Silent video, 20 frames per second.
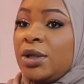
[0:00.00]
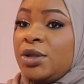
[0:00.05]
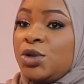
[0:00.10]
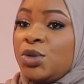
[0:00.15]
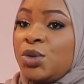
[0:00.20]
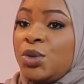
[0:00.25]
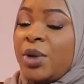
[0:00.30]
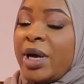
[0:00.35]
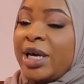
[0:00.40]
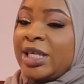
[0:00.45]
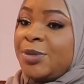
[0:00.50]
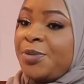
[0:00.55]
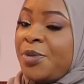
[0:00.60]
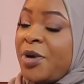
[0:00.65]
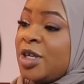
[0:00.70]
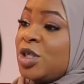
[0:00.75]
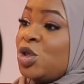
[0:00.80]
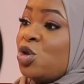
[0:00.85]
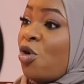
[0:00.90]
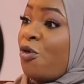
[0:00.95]
to
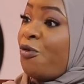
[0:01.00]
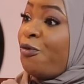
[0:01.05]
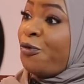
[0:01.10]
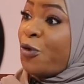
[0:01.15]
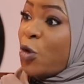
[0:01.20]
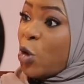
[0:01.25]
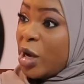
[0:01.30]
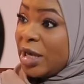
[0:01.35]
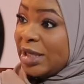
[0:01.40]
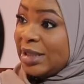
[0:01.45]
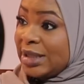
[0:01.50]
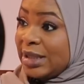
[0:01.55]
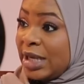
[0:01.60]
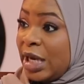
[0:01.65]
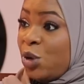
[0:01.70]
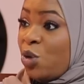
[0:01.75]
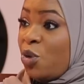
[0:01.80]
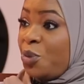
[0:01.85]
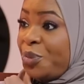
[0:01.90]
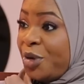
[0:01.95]
express your voice
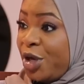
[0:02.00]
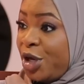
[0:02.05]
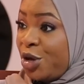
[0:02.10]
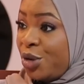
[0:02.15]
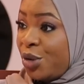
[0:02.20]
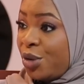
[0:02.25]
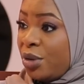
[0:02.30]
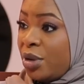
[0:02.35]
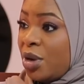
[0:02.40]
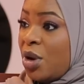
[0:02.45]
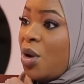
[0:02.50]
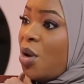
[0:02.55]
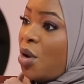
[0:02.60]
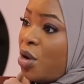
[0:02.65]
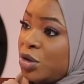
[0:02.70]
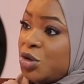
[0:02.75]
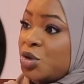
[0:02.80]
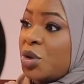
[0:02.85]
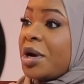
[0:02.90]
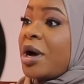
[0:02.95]
and opinion,
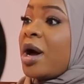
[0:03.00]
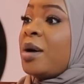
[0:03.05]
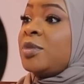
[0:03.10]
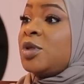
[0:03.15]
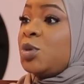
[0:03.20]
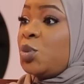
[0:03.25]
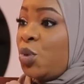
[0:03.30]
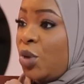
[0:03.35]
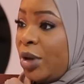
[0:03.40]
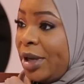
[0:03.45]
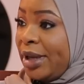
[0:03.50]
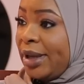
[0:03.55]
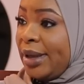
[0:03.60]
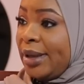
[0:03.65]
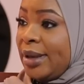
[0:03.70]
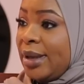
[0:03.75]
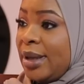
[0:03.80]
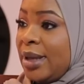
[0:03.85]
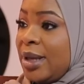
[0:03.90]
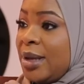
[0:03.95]
also comes
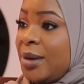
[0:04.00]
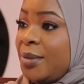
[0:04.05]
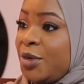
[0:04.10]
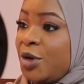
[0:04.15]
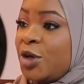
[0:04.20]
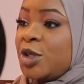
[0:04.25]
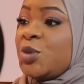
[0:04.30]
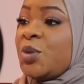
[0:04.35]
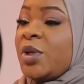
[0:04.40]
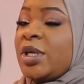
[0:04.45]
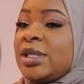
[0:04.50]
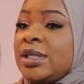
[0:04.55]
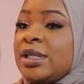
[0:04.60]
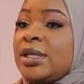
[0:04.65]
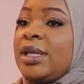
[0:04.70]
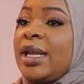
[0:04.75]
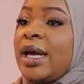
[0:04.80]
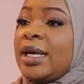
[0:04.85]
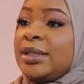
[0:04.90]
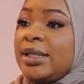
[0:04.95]
bullying. Because we are
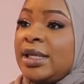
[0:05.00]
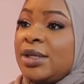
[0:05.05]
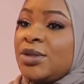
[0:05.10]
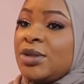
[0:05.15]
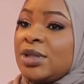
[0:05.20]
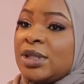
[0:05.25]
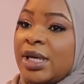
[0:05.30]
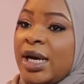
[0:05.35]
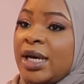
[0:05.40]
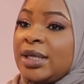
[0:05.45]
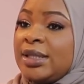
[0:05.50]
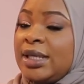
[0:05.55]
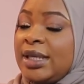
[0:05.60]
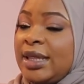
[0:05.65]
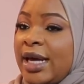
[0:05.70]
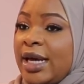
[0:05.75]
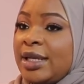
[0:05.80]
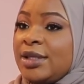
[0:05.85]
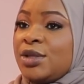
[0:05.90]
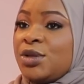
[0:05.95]
still largely a society
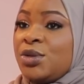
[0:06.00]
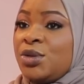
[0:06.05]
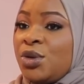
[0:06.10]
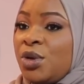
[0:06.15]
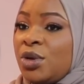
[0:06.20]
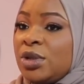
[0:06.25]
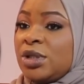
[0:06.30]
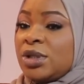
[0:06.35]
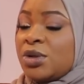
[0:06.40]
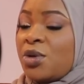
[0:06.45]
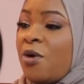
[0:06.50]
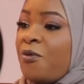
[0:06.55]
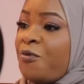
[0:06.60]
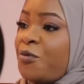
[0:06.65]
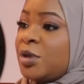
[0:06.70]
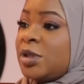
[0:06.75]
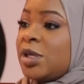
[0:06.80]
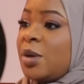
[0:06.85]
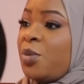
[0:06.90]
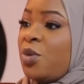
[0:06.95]
that's not
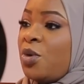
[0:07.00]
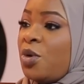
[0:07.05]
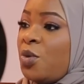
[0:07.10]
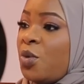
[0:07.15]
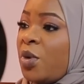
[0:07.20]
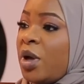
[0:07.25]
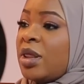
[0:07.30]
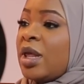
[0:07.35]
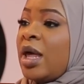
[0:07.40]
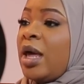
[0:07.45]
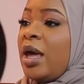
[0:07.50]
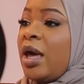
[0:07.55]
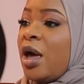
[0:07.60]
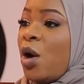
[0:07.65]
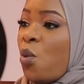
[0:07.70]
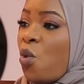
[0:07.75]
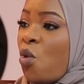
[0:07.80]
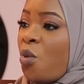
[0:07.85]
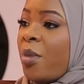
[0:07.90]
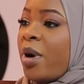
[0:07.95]
comfortable with
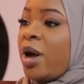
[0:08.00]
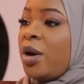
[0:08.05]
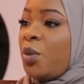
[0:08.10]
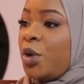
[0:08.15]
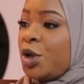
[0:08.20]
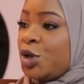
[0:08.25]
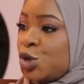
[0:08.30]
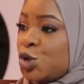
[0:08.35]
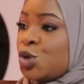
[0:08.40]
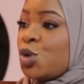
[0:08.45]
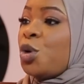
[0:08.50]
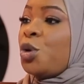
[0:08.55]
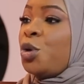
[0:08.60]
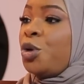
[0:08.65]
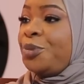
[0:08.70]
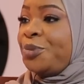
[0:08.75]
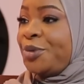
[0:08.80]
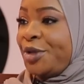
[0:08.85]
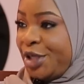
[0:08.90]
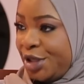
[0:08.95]
a woman with strong
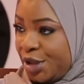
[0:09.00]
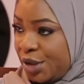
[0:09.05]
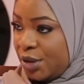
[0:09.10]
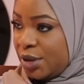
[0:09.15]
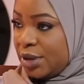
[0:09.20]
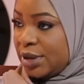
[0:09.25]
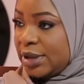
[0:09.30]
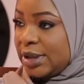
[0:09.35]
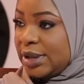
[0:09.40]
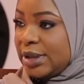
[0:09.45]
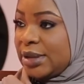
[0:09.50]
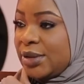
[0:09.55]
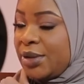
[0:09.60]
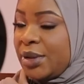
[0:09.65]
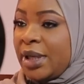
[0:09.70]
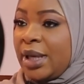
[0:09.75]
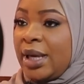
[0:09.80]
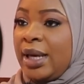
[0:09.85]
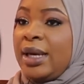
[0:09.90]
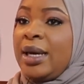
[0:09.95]
opinions,
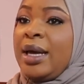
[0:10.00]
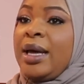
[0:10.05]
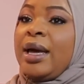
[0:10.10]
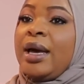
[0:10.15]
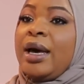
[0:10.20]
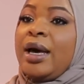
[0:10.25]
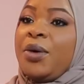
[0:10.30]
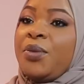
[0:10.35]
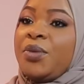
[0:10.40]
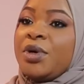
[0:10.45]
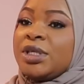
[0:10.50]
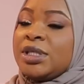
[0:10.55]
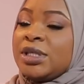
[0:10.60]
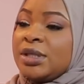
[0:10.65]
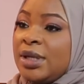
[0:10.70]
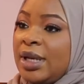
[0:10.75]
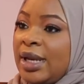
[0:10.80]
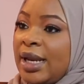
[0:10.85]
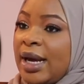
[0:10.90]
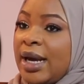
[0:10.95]
okay? And we're
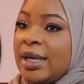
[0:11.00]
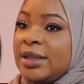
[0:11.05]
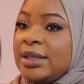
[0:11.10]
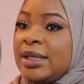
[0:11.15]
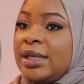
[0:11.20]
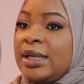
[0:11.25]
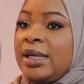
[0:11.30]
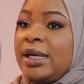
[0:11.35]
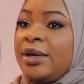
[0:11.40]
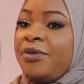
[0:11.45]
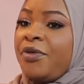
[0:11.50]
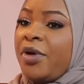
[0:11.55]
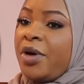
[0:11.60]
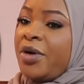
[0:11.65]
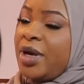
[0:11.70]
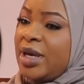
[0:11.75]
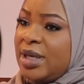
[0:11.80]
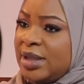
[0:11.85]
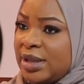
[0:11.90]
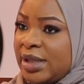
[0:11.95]
still largely a
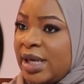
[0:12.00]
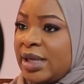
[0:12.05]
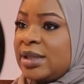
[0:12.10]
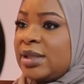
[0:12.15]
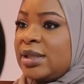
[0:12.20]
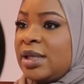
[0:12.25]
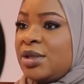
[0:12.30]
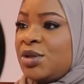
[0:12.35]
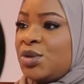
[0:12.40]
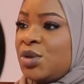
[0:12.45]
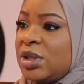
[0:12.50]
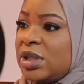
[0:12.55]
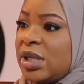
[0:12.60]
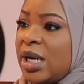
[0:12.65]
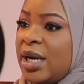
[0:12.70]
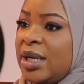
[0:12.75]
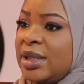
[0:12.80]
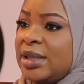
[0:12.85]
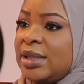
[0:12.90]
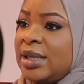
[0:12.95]
very sexist
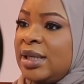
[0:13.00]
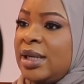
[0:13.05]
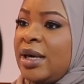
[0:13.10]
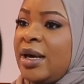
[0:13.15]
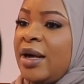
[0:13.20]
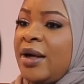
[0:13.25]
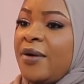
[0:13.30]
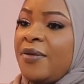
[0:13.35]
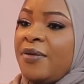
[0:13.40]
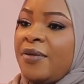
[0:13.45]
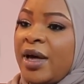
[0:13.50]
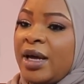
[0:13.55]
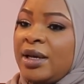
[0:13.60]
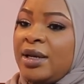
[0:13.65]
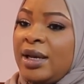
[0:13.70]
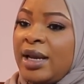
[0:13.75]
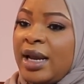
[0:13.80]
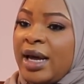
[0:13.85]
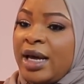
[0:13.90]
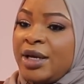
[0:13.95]
society that
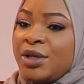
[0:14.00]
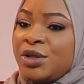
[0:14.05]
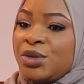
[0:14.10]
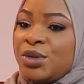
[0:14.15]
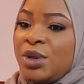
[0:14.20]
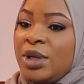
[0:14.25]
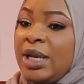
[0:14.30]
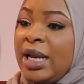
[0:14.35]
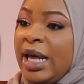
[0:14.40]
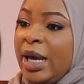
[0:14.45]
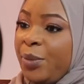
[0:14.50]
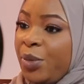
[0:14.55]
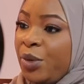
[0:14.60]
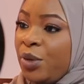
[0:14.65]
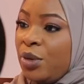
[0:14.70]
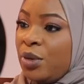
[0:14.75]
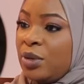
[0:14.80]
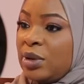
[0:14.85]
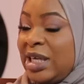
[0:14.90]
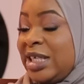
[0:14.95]
likes to
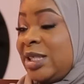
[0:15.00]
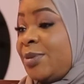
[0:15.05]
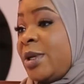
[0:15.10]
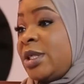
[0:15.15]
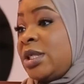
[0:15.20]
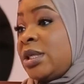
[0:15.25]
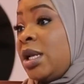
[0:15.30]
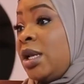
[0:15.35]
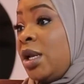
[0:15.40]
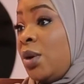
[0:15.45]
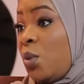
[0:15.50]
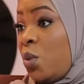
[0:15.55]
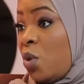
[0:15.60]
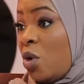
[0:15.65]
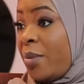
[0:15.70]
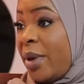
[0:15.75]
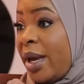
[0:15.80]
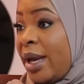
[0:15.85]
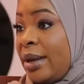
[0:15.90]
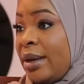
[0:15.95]
label, especially
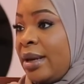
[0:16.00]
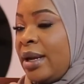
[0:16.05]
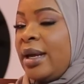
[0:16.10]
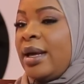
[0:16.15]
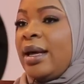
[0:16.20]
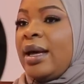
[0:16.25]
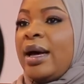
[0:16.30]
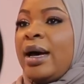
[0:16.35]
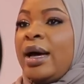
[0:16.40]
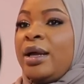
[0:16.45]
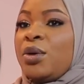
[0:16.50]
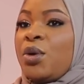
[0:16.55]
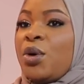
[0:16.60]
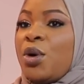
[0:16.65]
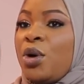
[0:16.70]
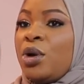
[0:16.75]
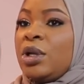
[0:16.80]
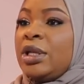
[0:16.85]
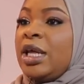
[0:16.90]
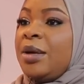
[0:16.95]
women, and
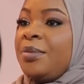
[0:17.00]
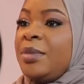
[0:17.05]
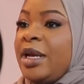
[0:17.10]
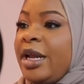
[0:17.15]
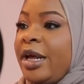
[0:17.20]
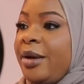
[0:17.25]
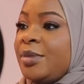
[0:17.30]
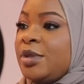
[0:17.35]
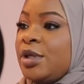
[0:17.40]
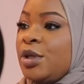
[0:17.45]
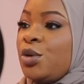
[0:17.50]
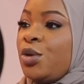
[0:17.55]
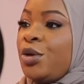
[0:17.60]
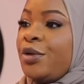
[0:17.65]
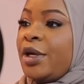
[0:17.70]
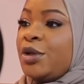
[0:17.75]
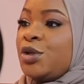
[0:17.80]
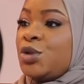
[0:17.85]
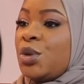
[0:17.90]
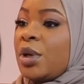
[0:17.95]
call them names in
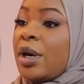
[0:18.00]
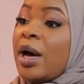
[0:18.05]
order to